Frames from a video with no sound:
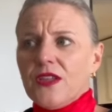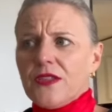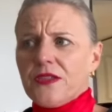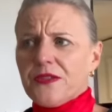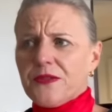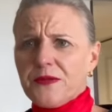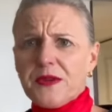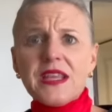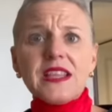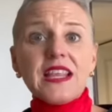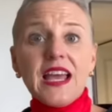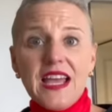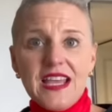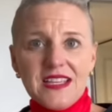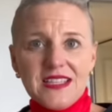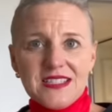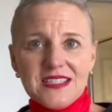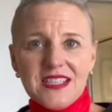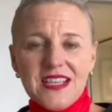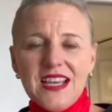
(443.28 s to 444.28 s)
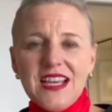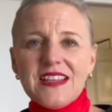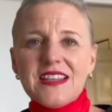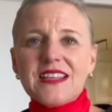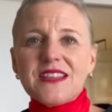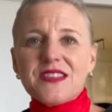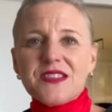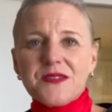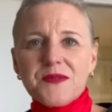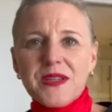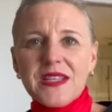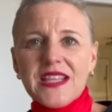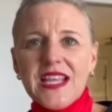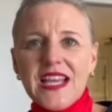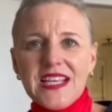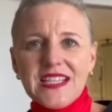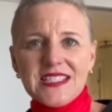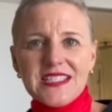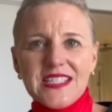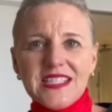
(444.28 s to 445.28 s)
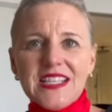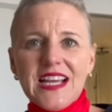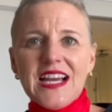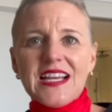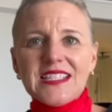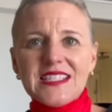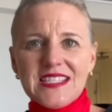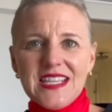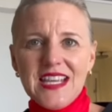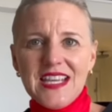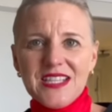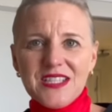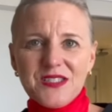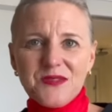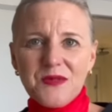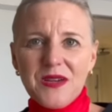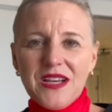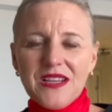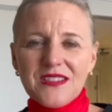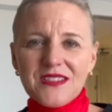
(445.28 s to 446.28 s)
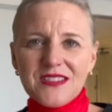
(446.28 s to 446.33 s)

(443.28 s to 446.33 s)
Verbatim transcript: 3 legs, and then 3 legs the last day as well.